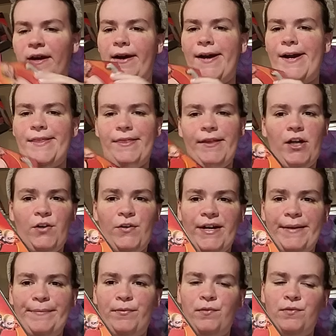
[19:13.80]
I got The
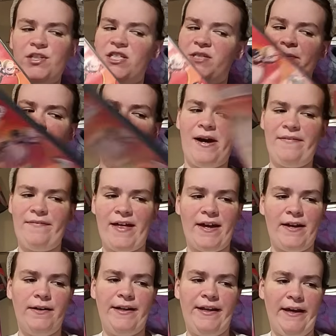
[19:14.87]
Incredibles because we don't have
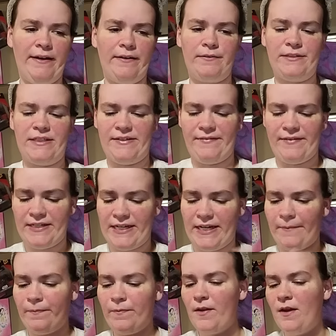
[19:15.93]
that yet on
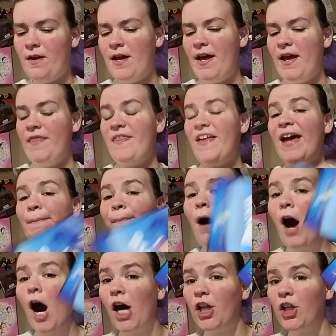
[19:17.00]
DVD. They had
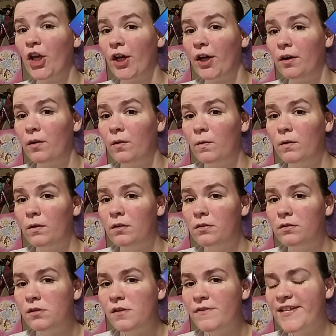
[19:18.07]
Ponyo.
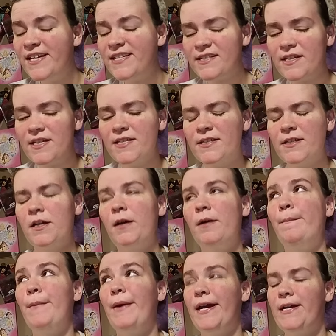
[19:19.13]
This is an
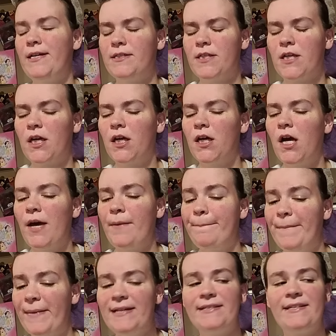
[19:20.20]
amazing,
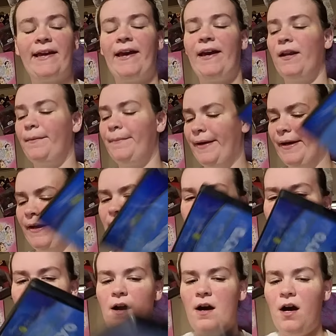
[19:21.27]
amazing anime.
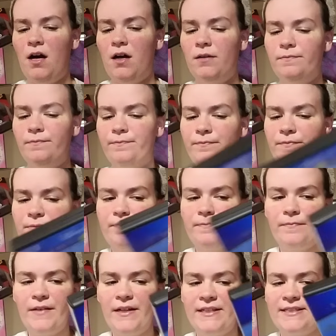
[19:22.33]
Um,
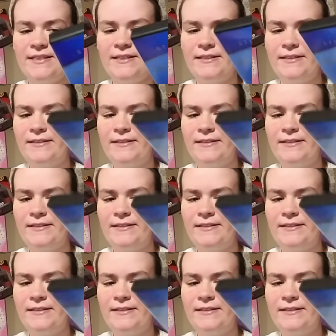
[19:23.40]
it's